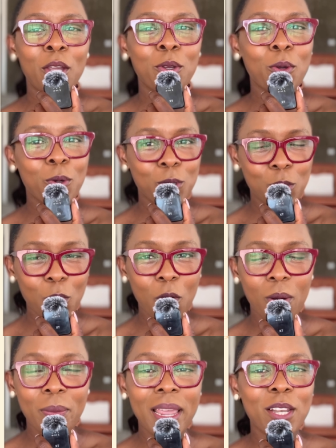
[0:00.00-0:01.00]
your
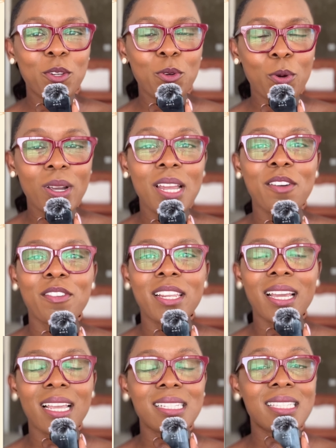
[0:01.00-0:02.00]
job and your
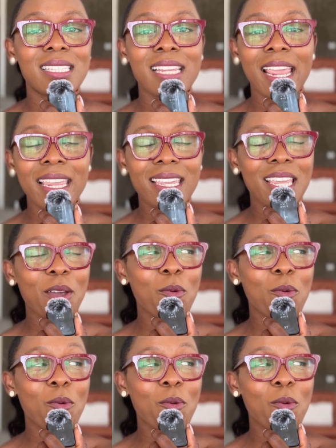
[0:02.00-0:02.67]
career is taking